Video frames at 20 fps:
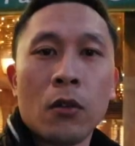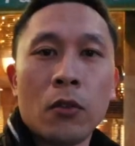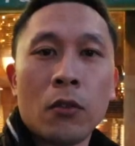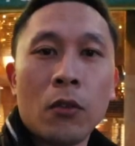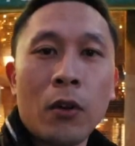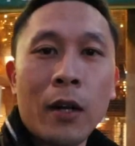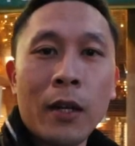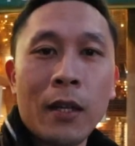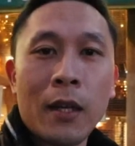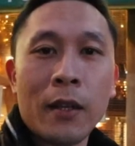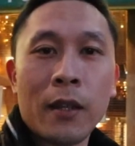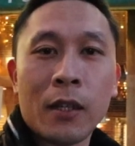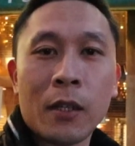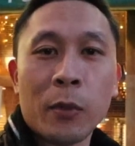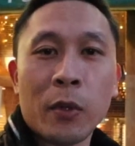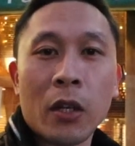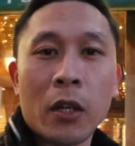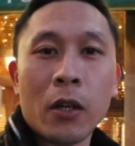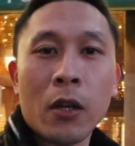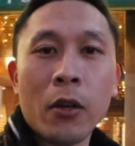Right, I think I'm
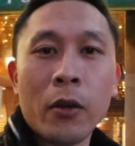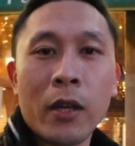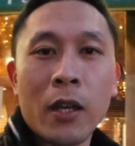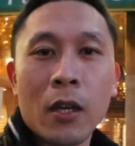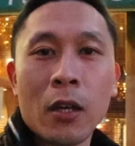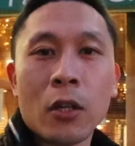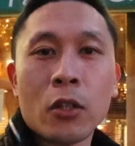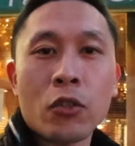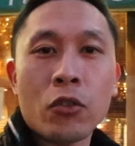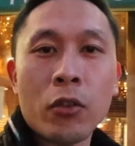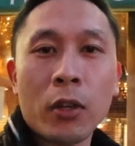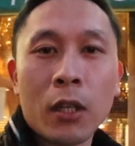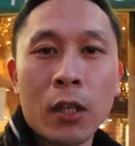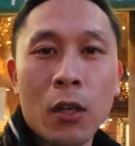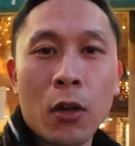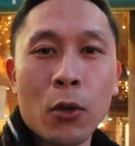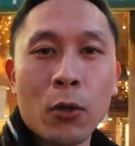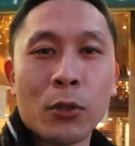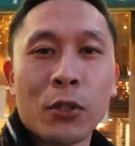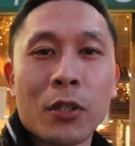going to go here.
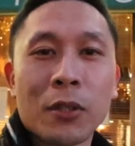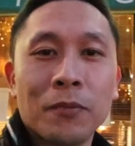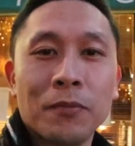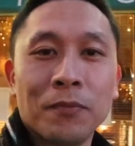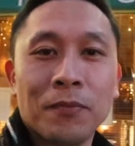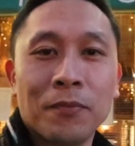Tricolos.